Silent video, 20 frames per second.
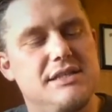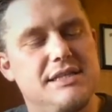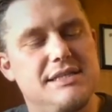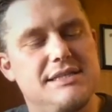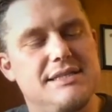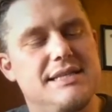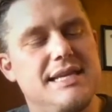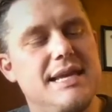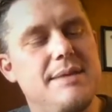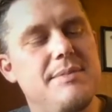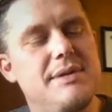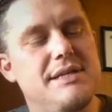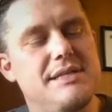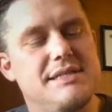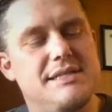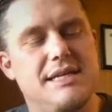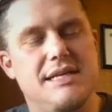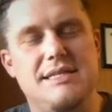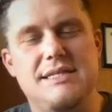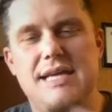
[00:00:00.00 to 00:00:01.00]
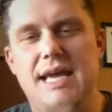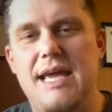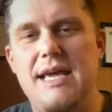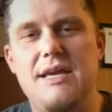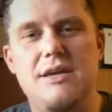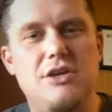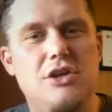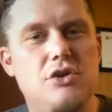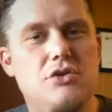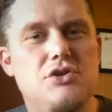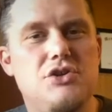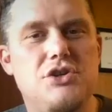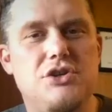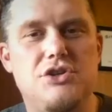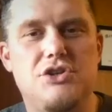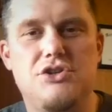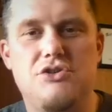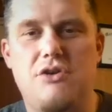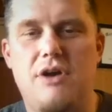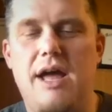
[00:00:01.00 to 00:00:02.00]
demon says, "Hey, you should
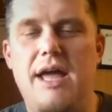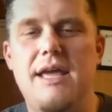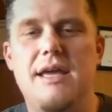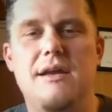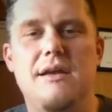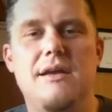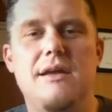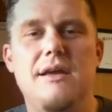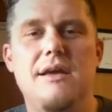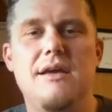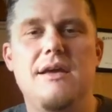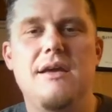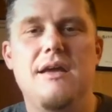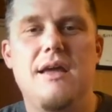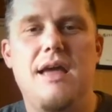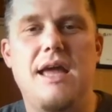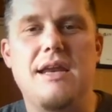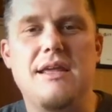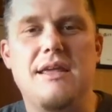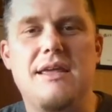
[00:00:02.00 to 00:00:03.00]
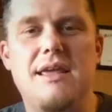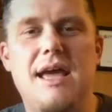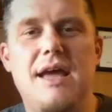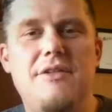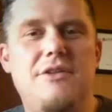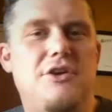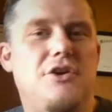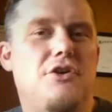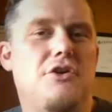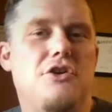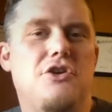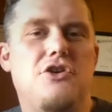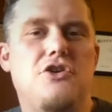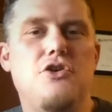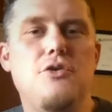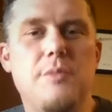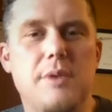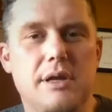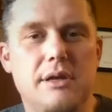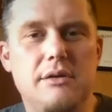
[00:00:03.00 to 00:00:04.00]
try and get your
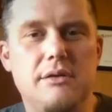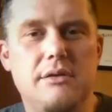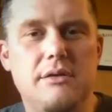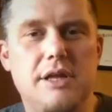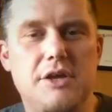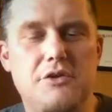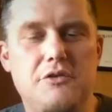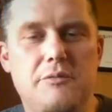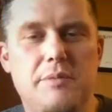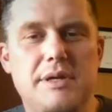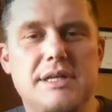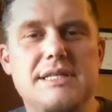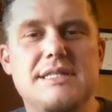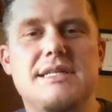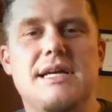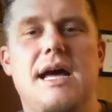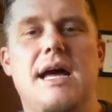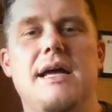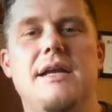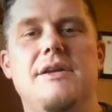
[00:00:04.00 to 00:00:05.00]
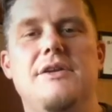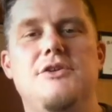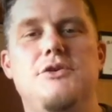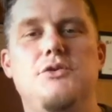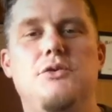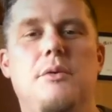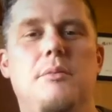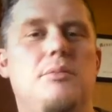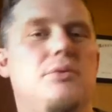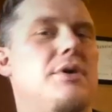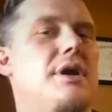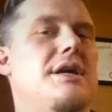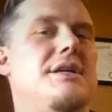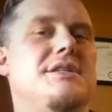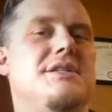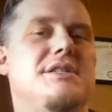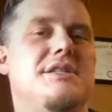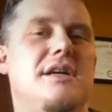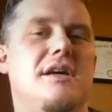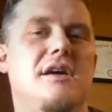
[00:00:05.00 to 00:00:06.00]
human that you've been assigned to
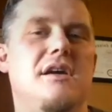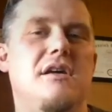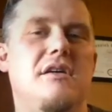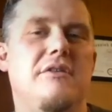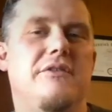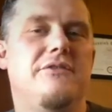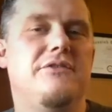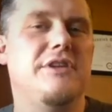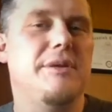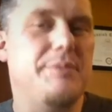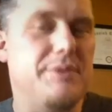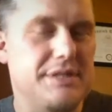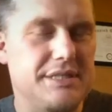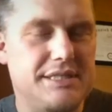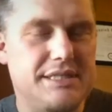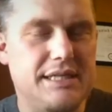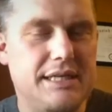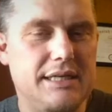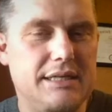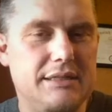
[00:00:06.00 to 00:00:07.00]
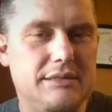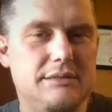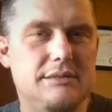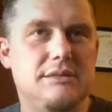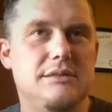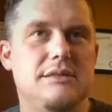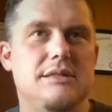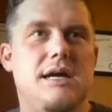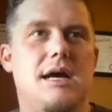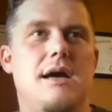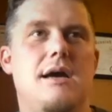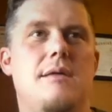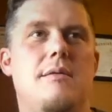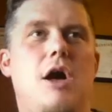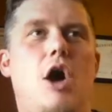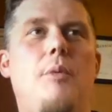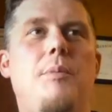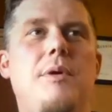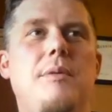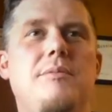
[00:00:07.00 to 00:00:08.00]
embrace flippancy.
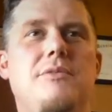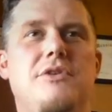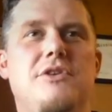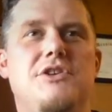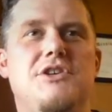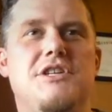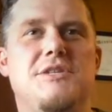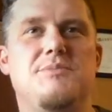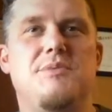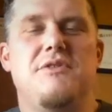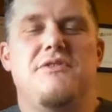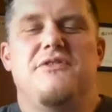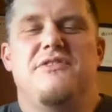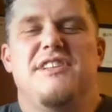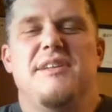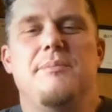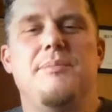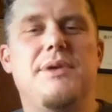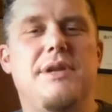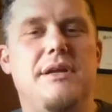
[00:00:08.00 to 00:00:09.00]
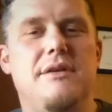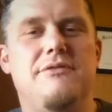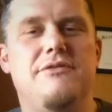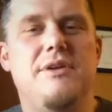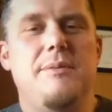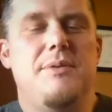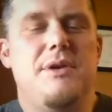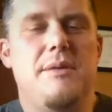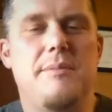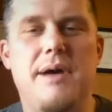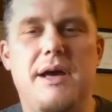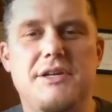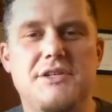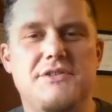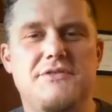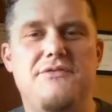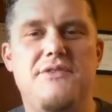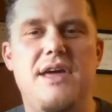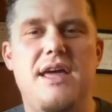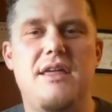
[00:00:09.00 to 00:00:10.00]
Help him to just be flippant about his
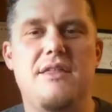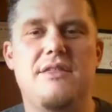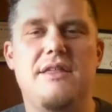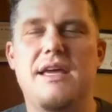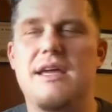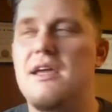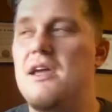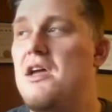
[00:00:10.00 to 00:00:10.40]
faith. Like,